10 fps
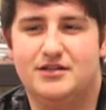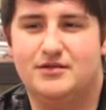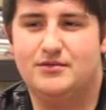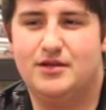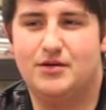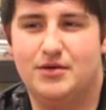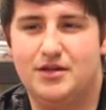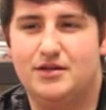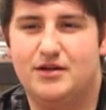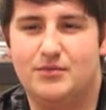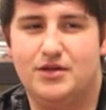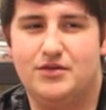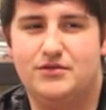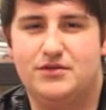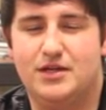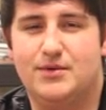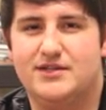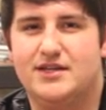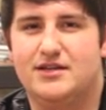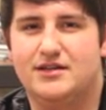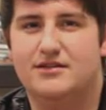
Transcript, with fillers: uh, I really, I really think about taking